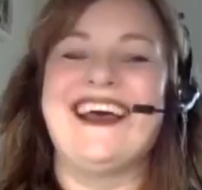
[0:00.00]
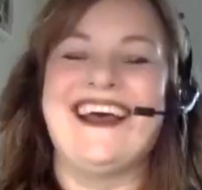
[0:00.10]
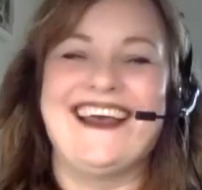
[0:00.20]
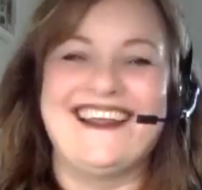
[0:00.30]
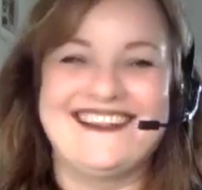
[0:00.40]

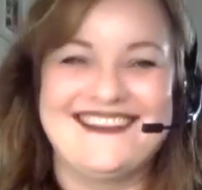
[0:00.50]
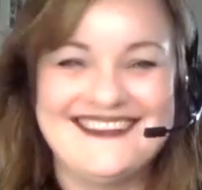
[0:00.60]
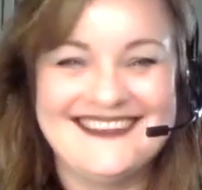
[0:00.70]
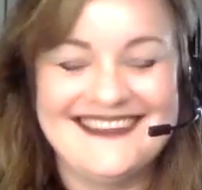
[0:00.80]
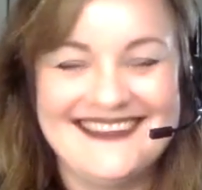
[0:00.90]
20
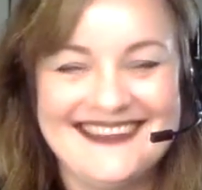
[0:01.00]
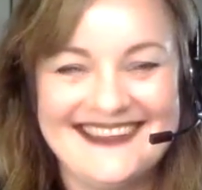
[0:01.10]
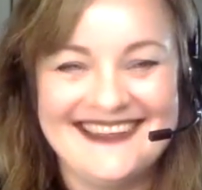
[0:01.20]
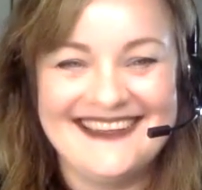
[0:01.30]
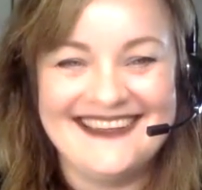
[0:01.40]
years.
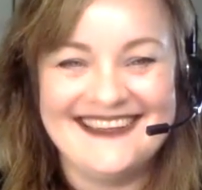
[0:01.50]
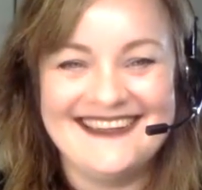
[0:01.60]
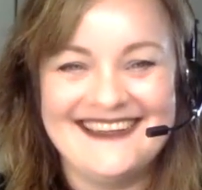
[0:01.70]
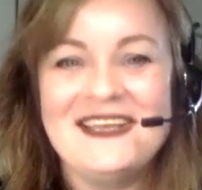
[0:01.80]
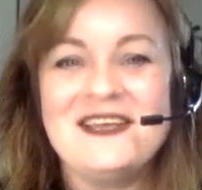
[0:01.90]
Oh.
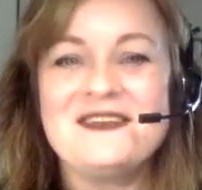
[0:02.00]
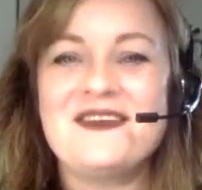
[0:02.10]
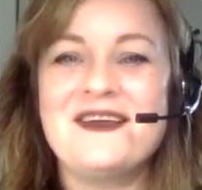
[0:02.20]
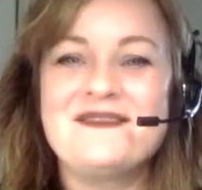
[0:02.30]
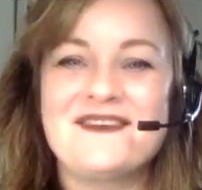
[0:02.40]
I was
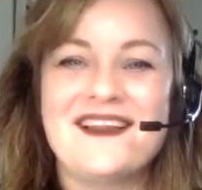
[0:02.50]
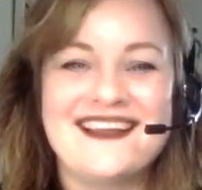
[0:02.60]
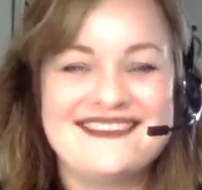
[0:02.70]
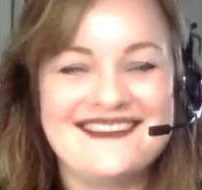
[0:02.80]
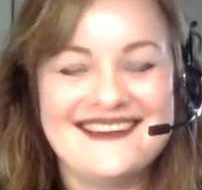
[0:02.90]
young when
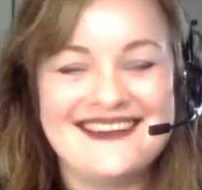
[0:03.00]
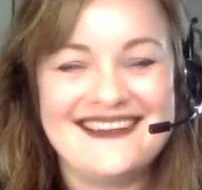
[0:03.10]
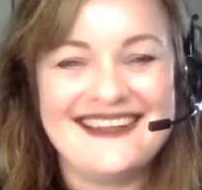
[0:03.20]
I came here.